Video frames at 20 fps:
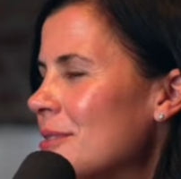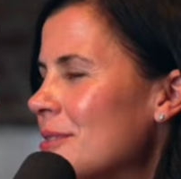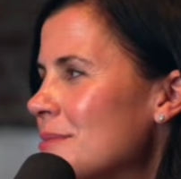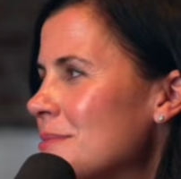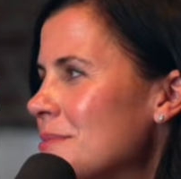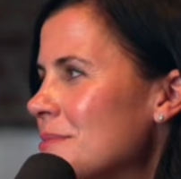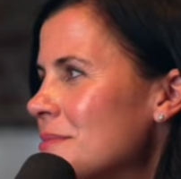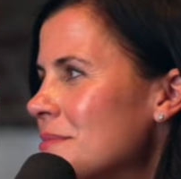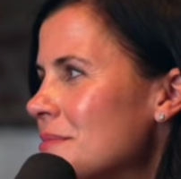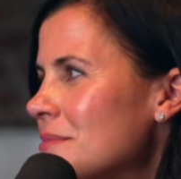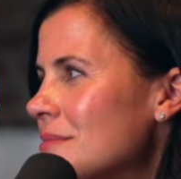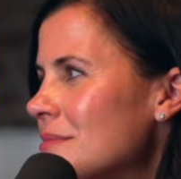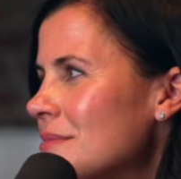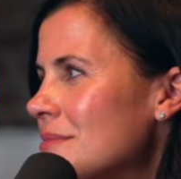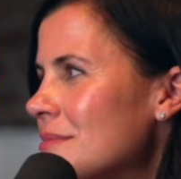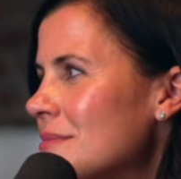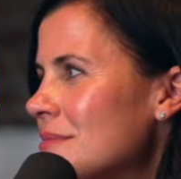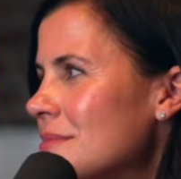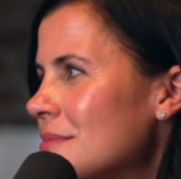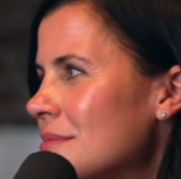
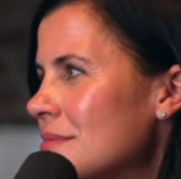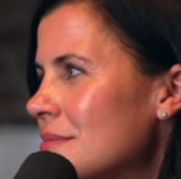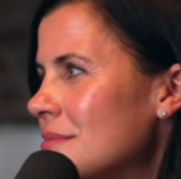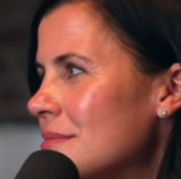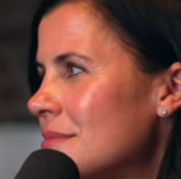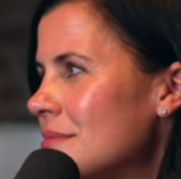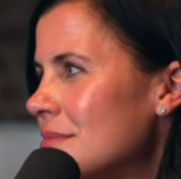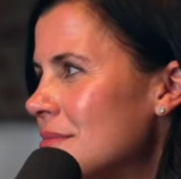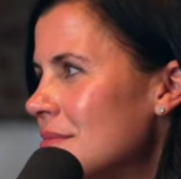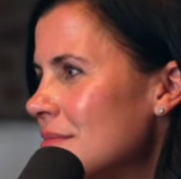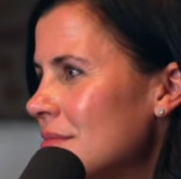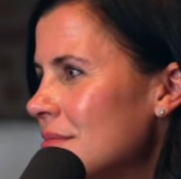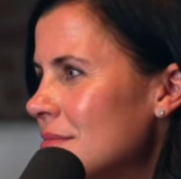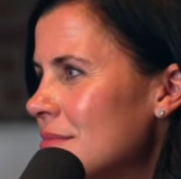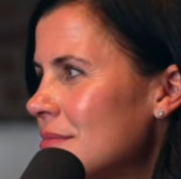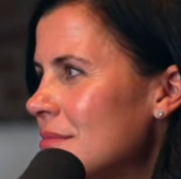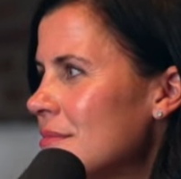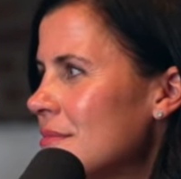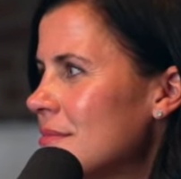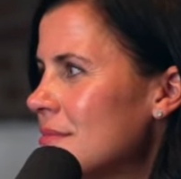
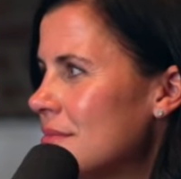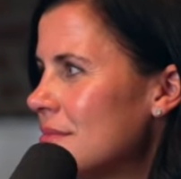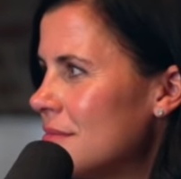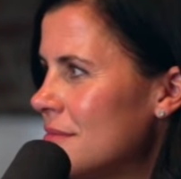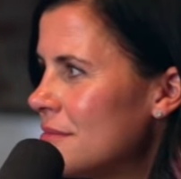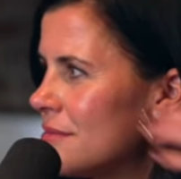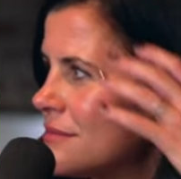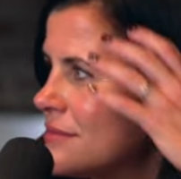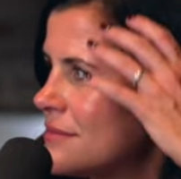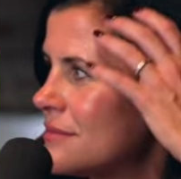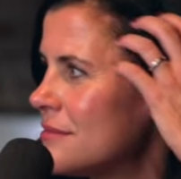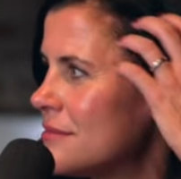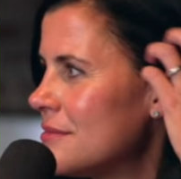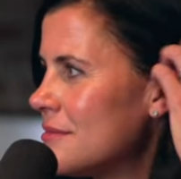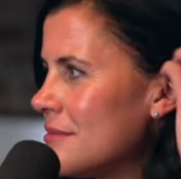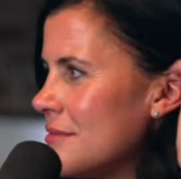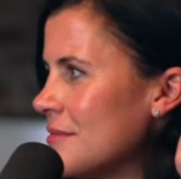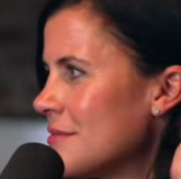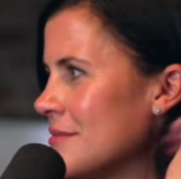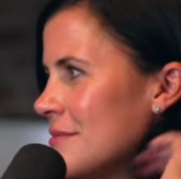
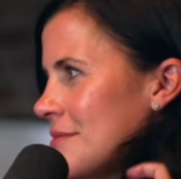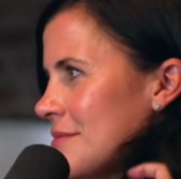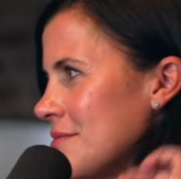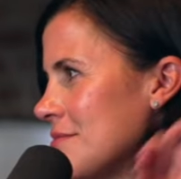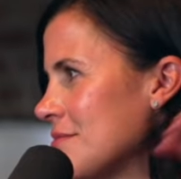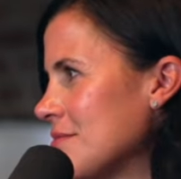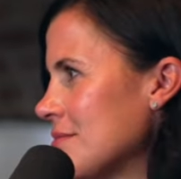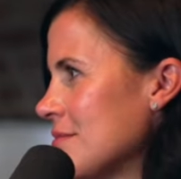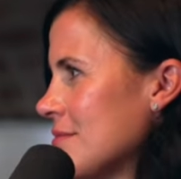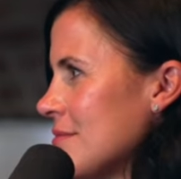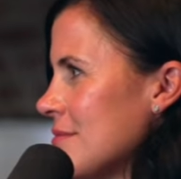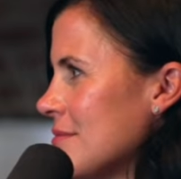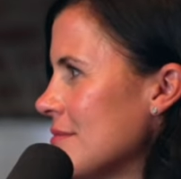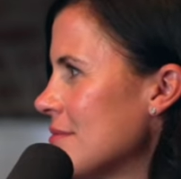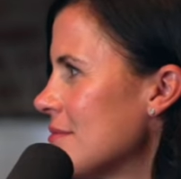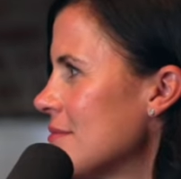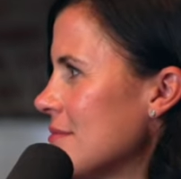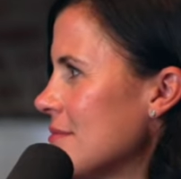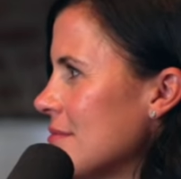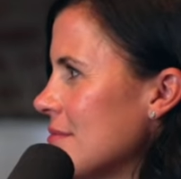
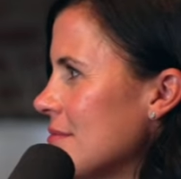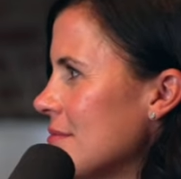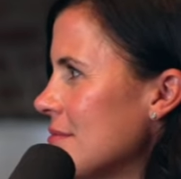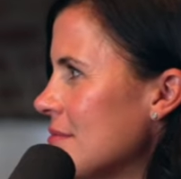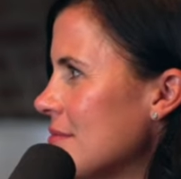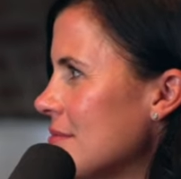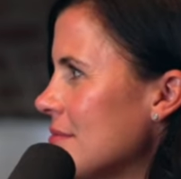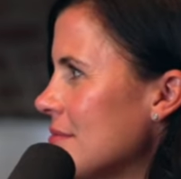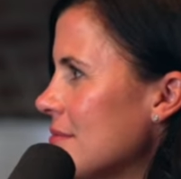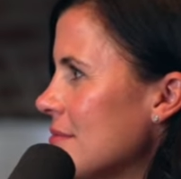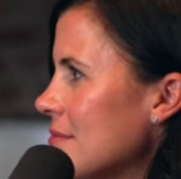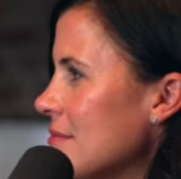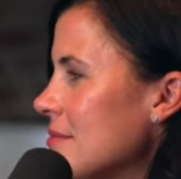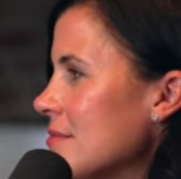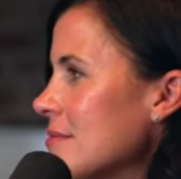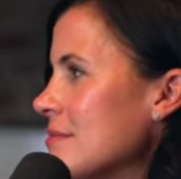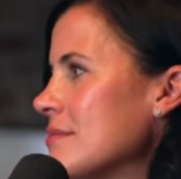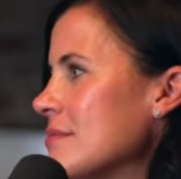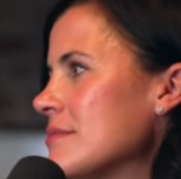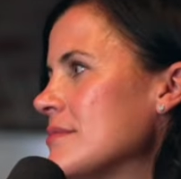
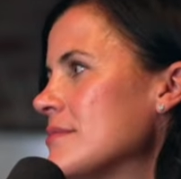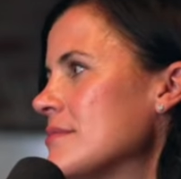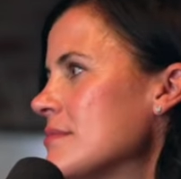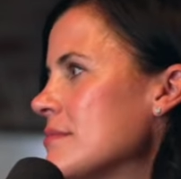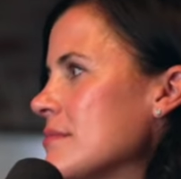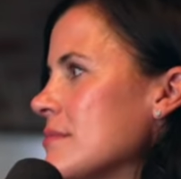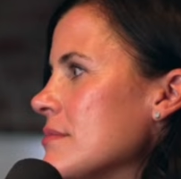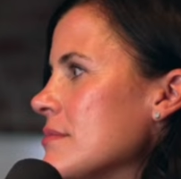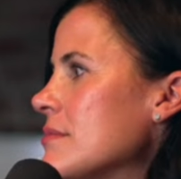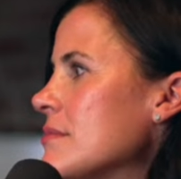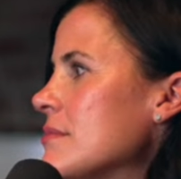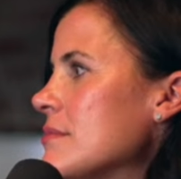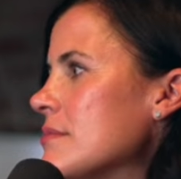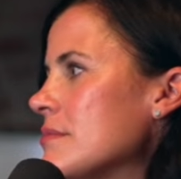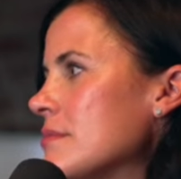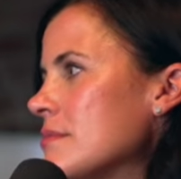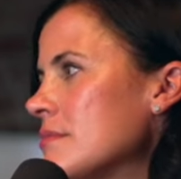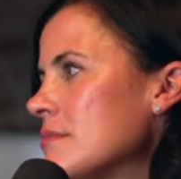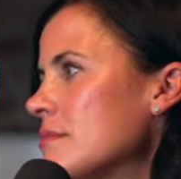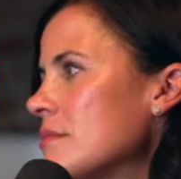
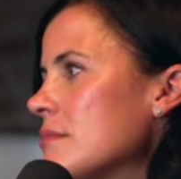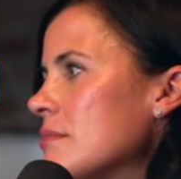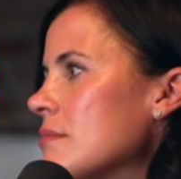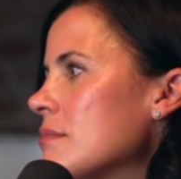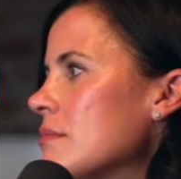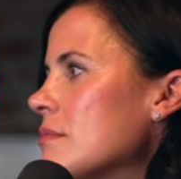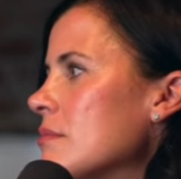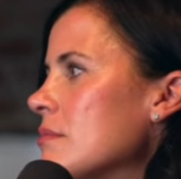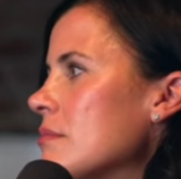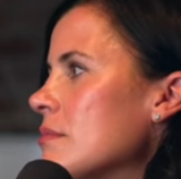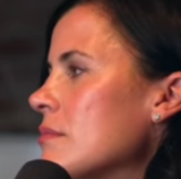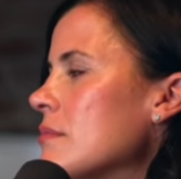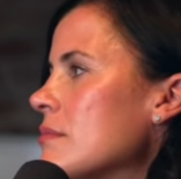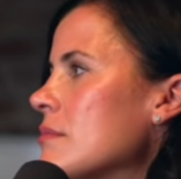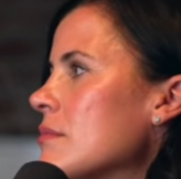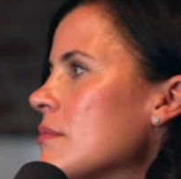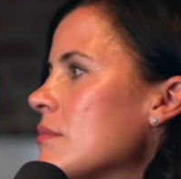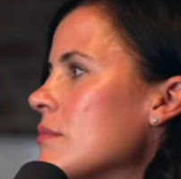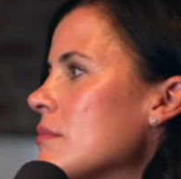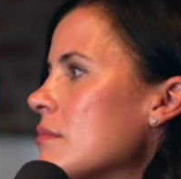
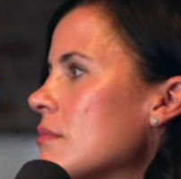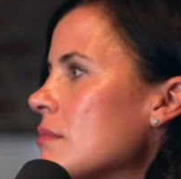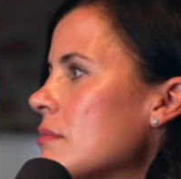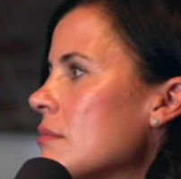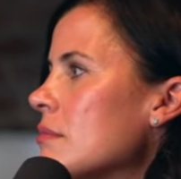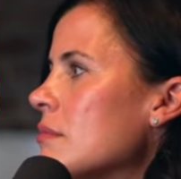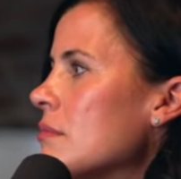The person shown says nothing.